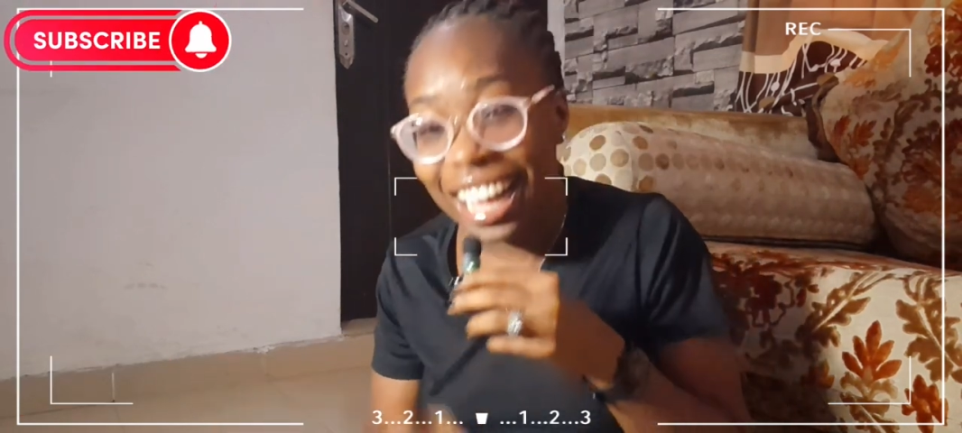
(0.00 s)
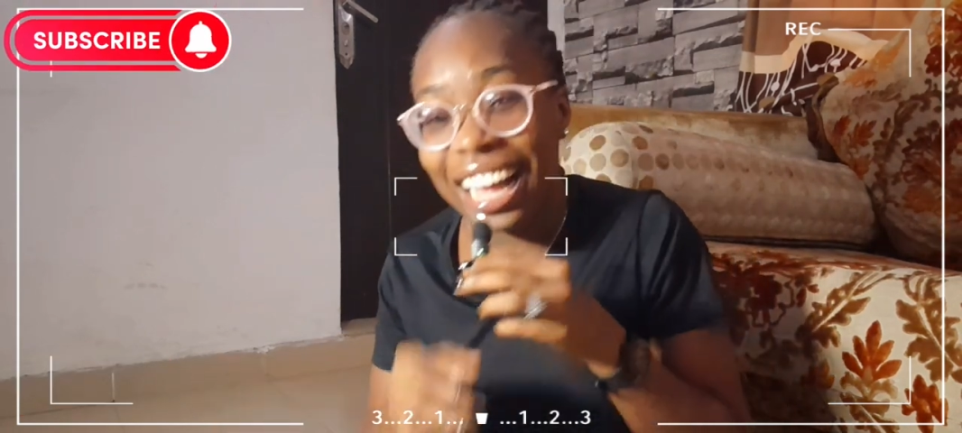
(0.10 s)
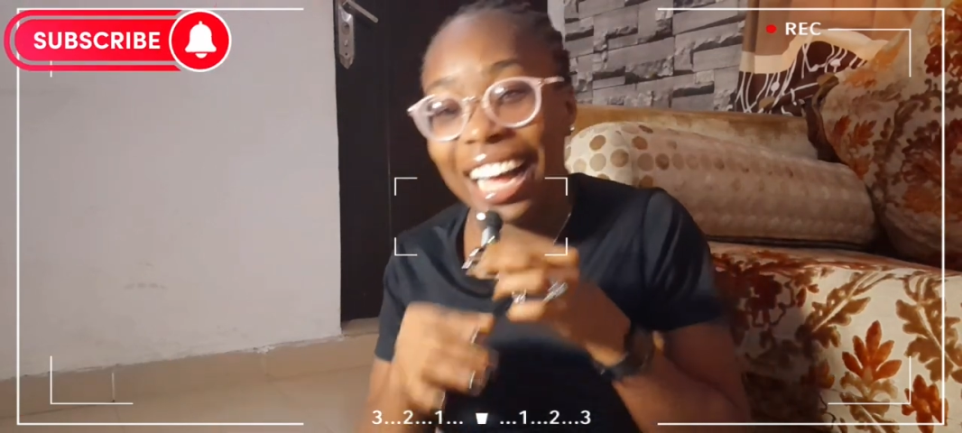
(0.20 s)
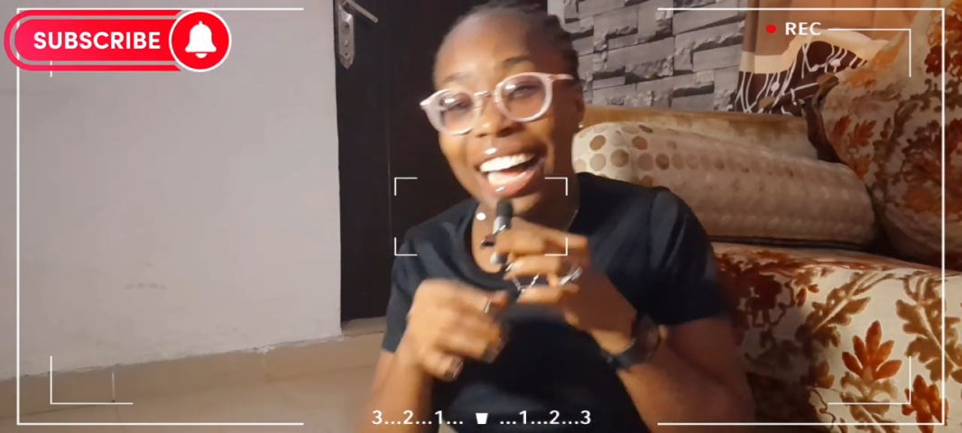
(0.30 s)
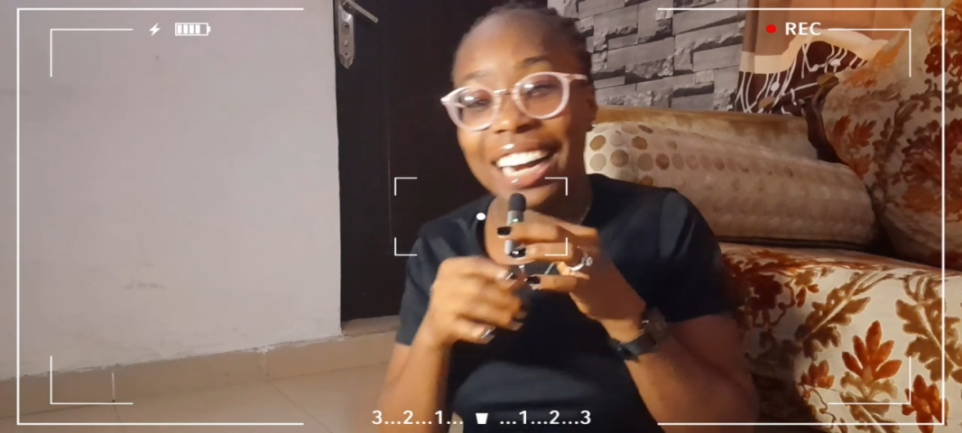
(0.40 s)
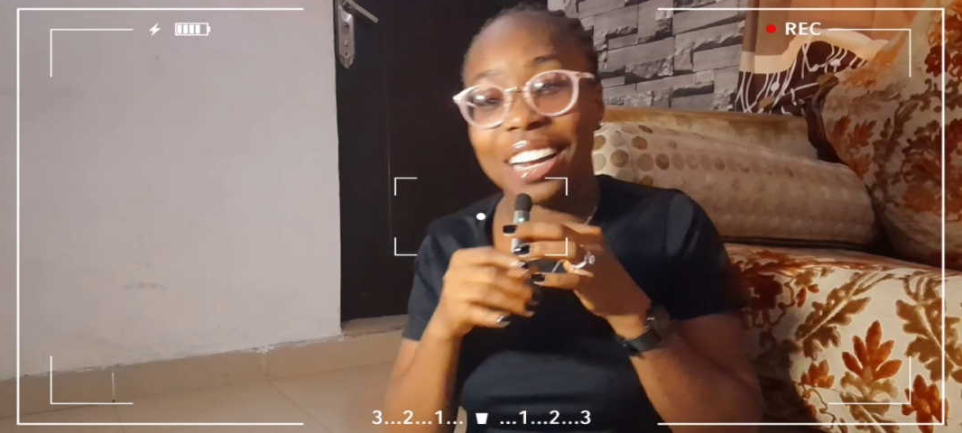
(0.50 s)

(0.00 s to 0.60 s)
And I'm